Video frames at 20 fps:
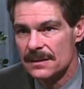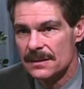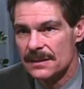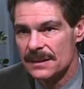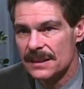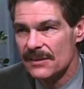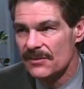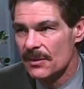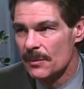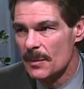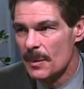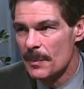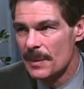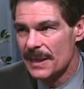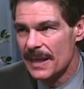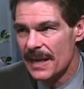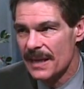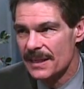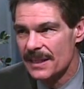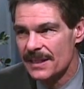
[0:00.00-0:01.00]
give him a
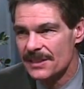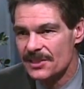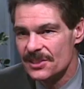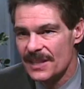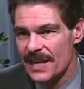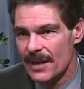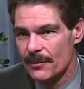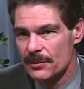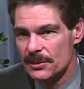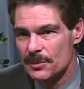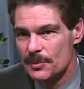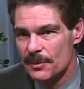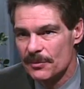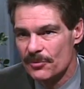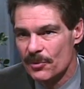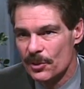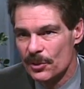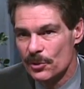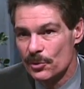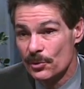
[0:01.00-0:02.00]
banana and sandwich
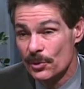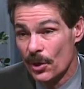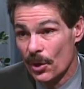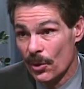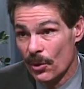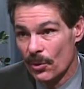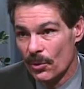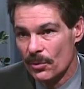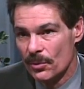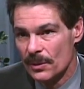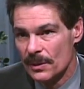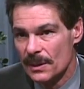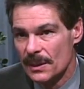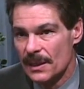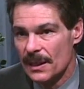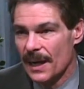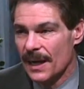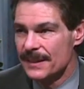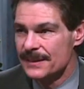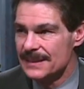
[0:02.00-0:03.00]
before you go.
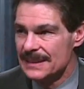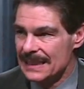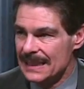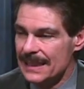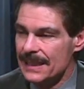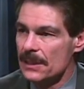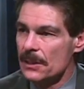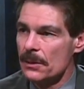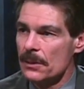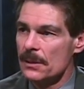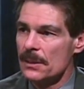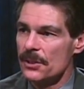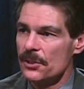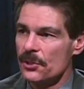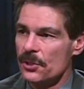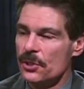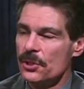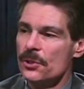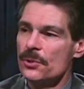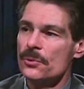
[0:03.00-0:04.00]
Until
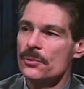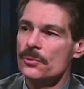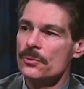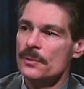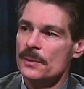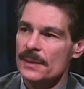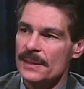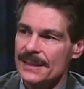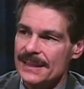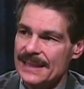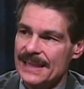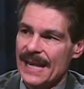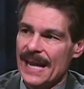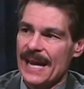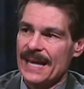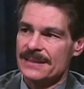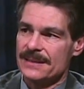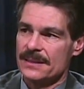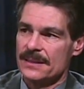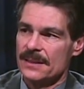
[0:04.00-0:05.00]
you
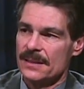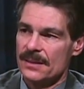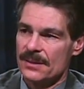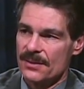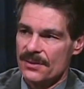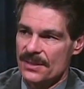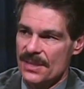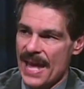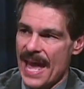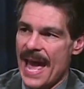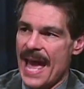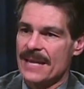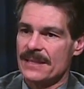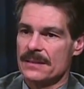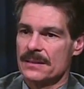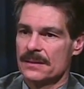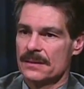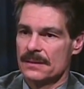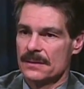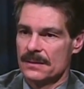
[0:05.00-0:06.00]
get
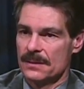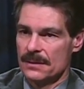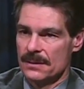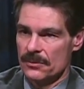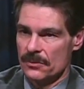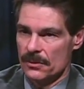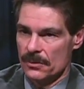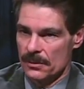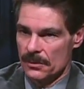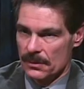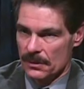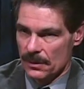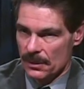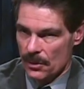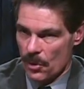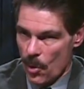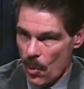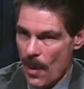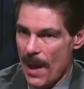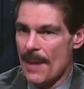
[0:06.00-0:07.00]
that
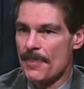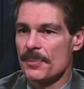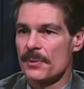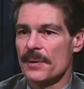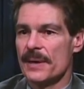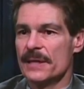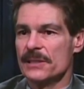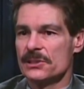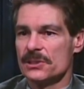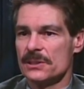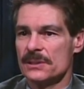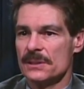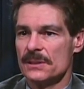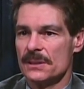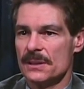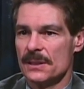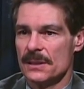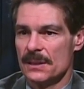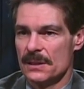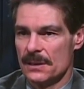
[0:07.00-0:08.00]
cooperation,
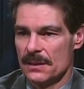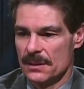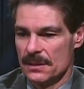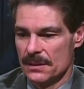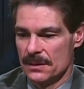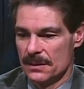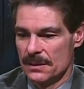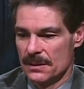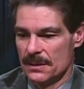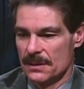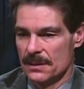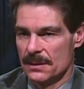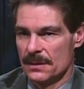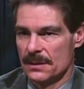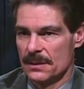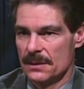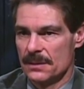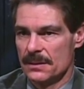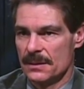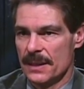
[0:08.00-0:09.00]

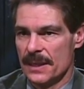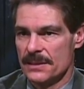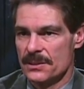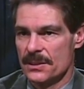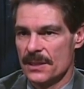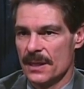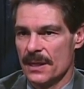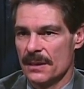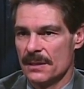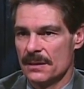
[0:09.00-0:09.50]
that's it.